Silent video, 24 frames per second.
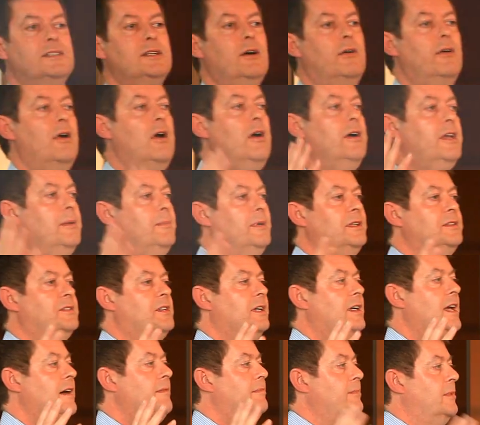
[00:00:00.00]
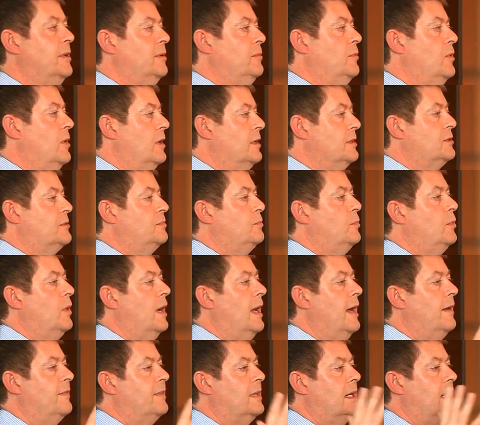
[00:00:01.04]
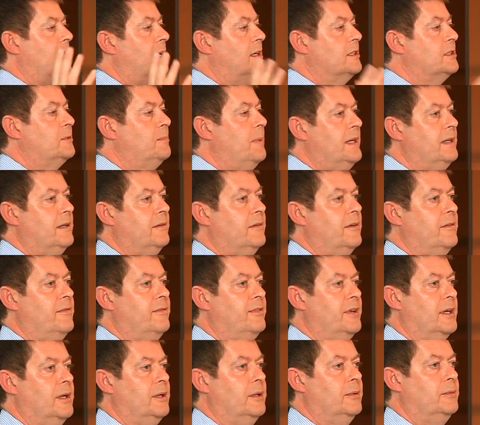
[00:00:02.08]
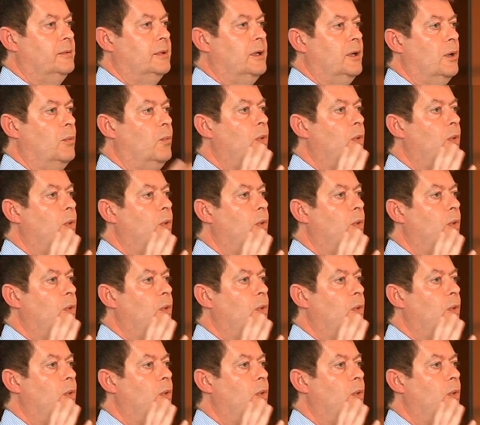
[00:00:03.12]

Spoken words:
our argument to government was, at the last spending review,